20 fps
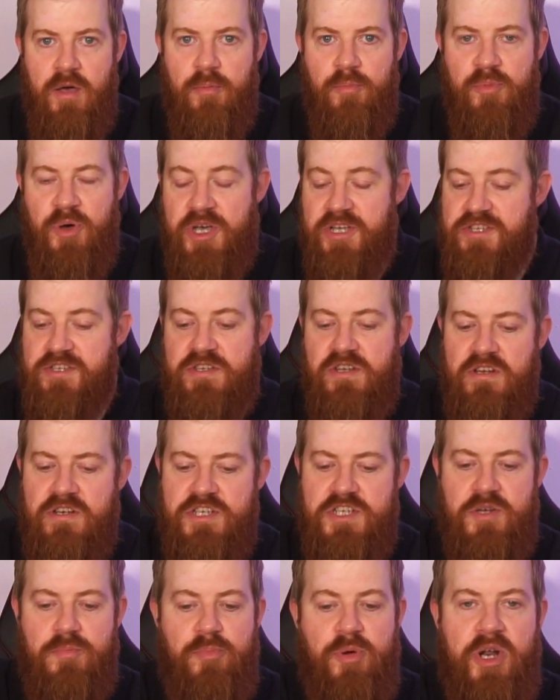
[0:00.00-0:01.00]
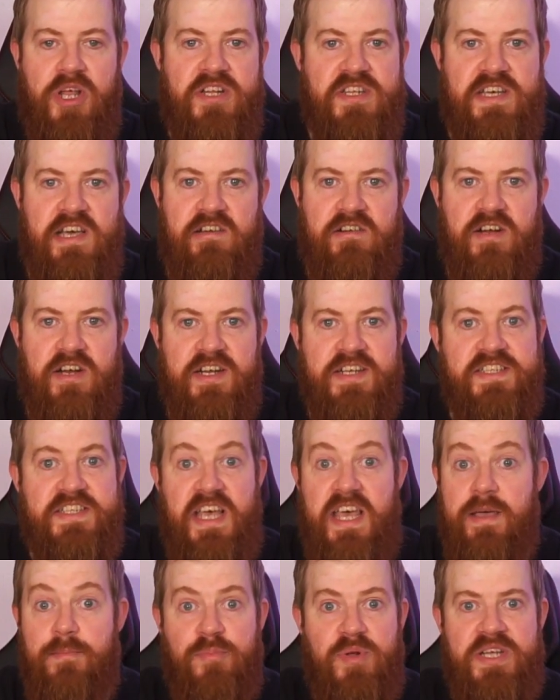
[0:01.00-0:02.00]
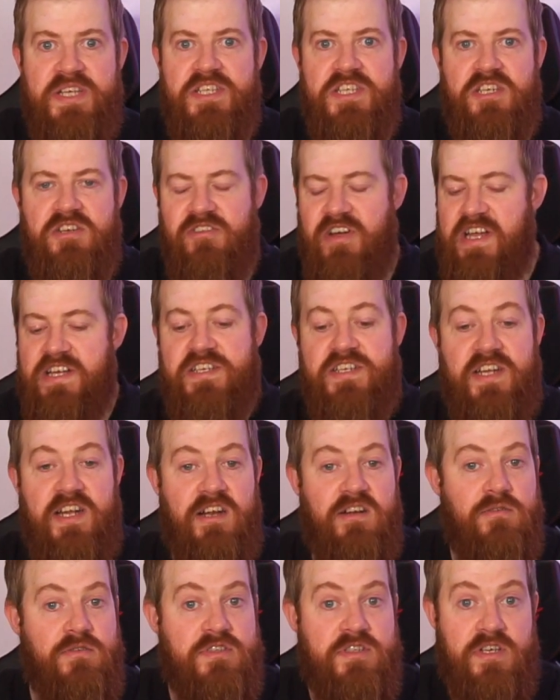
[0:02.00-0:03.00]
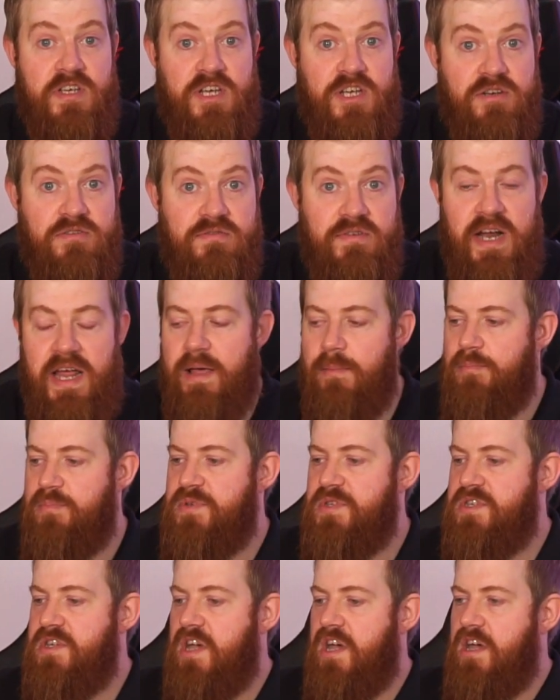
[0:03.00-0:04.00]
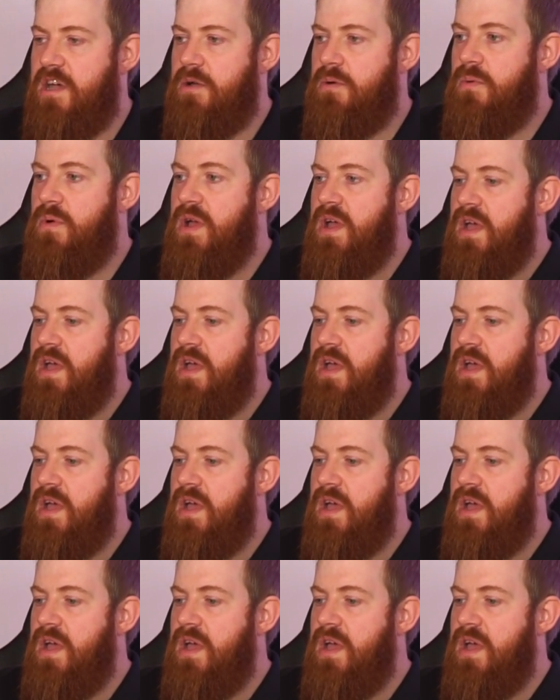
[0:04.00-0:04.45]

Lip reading: but as soon as you put it down on a table, it's scratched and it looks like crap. So